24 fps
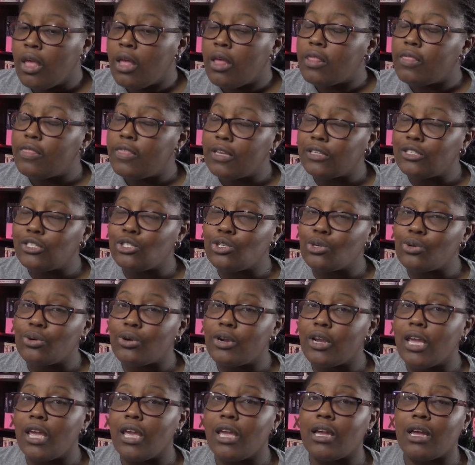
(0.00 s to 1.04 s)
This
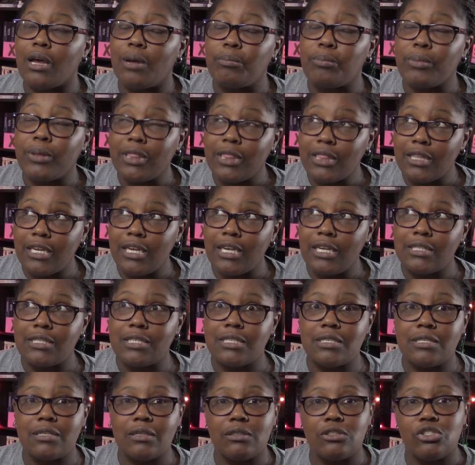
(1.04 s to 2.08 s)
story
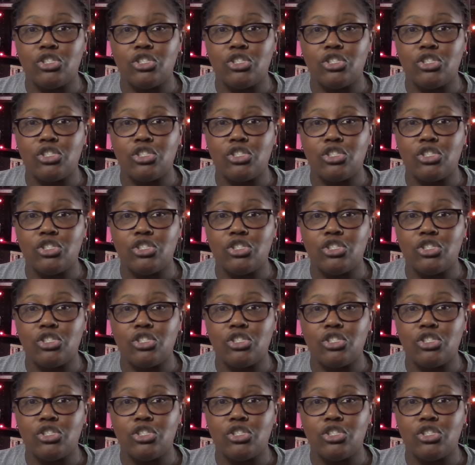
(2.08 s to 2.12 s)
completes